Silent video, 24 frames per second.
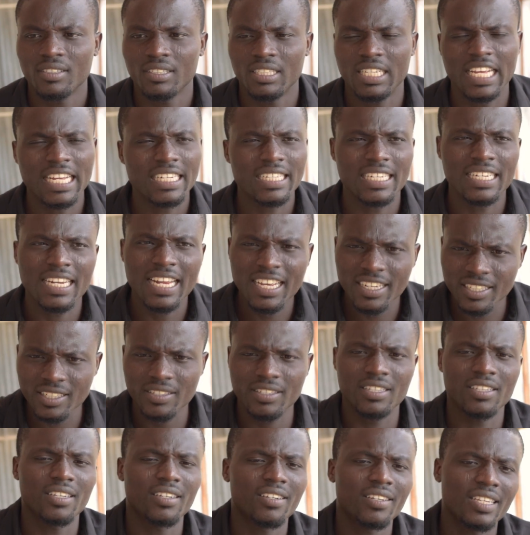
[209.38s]
Then the next
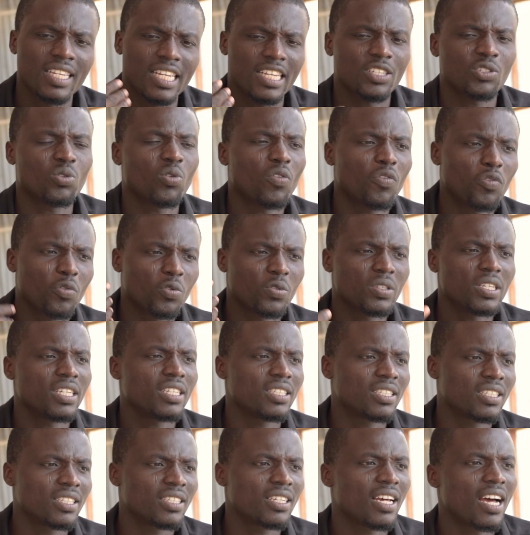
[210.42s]
3 days or 4
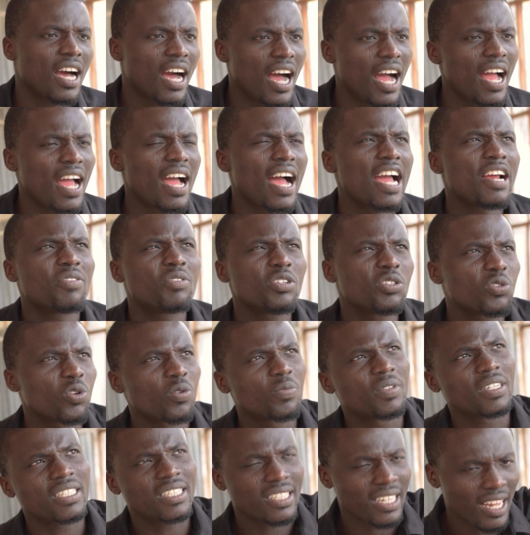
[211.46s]
days, I raised
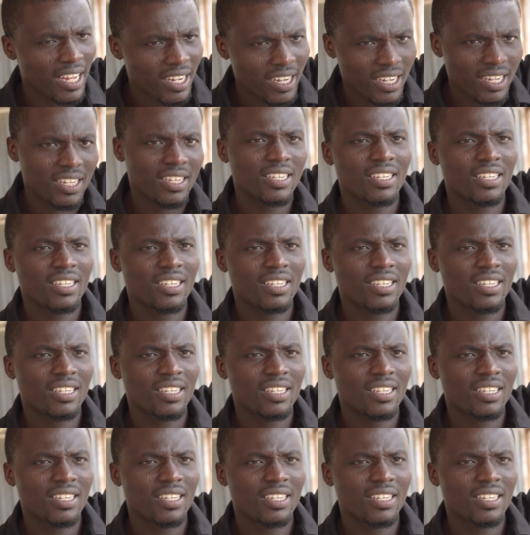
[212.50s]
up the sack,